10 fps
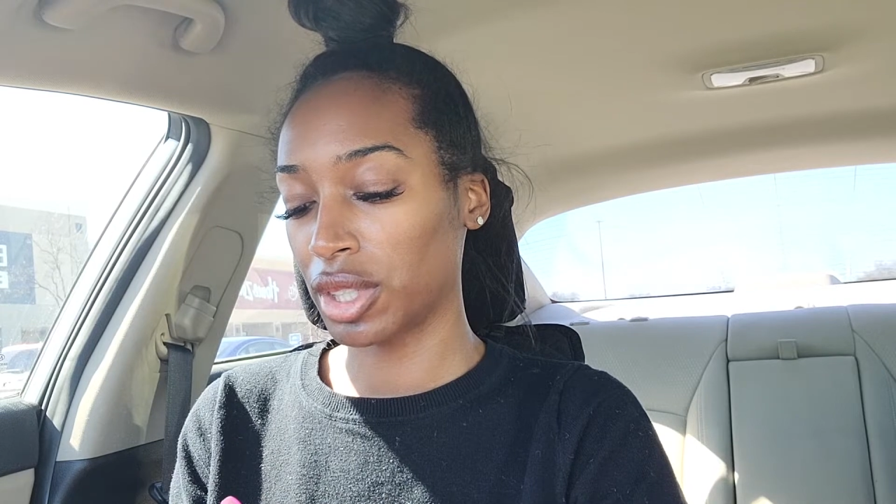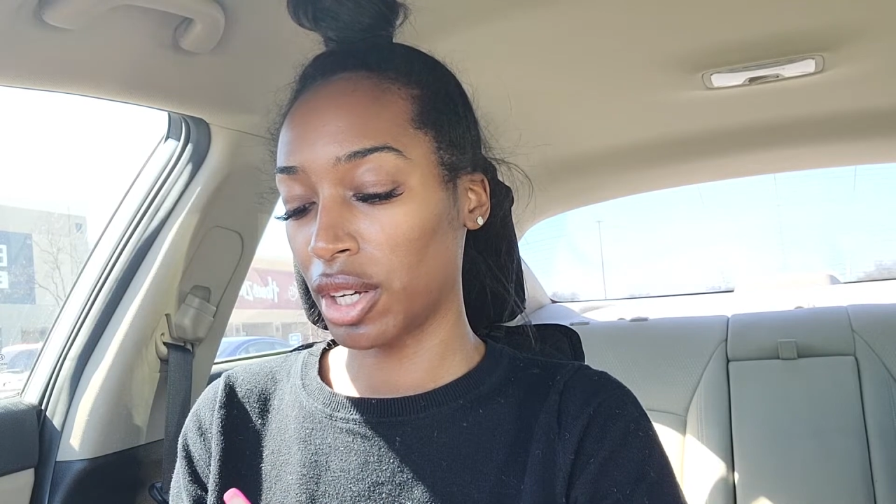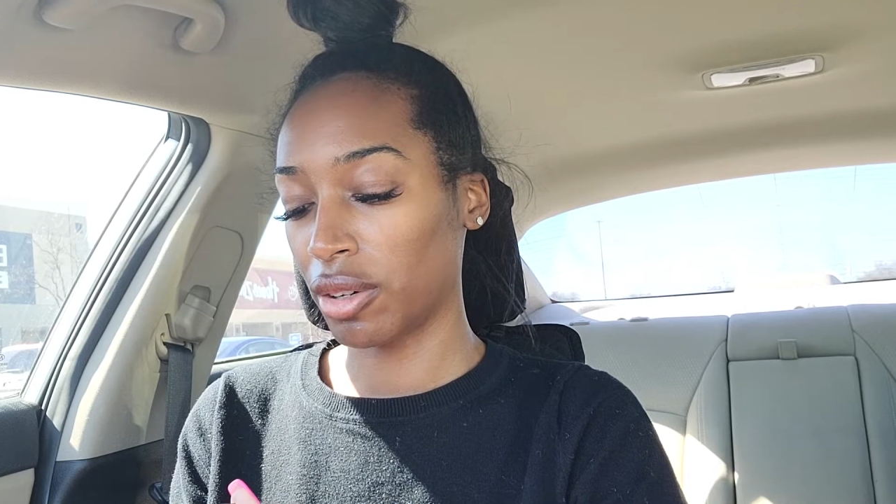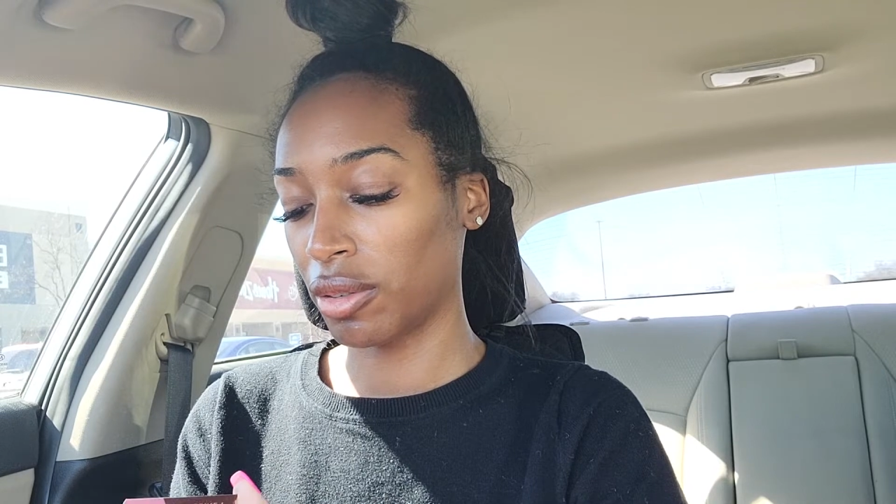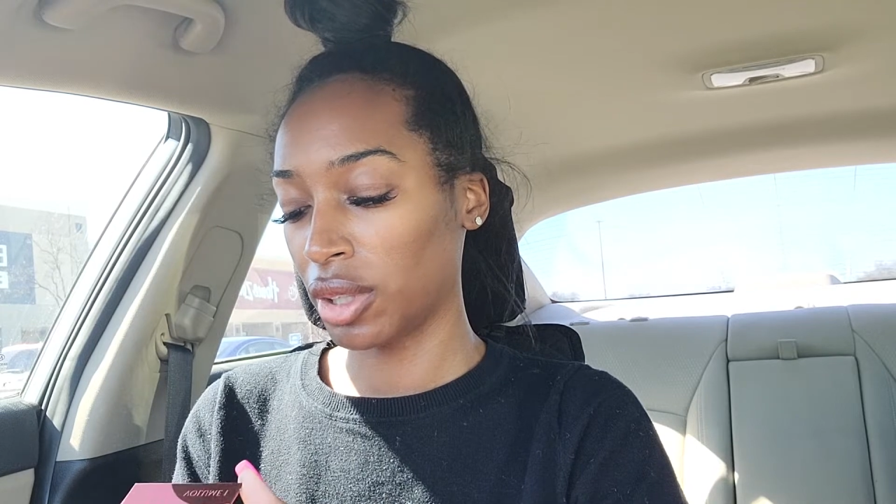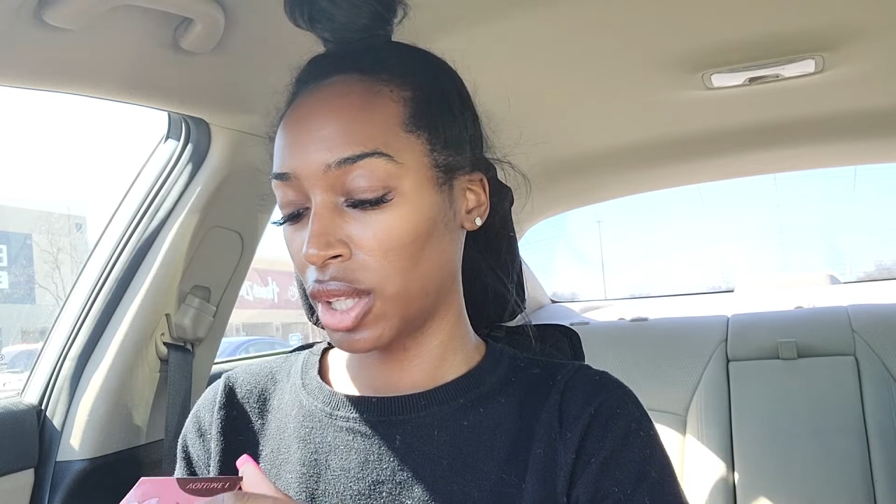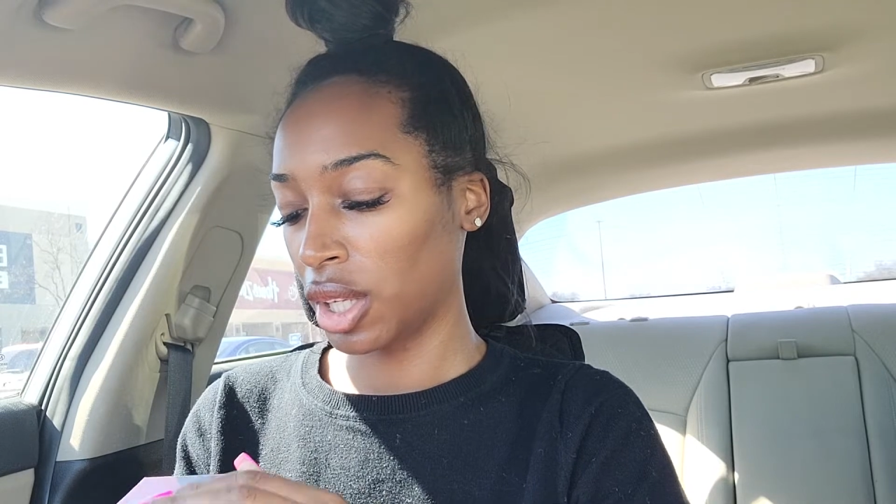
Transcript: So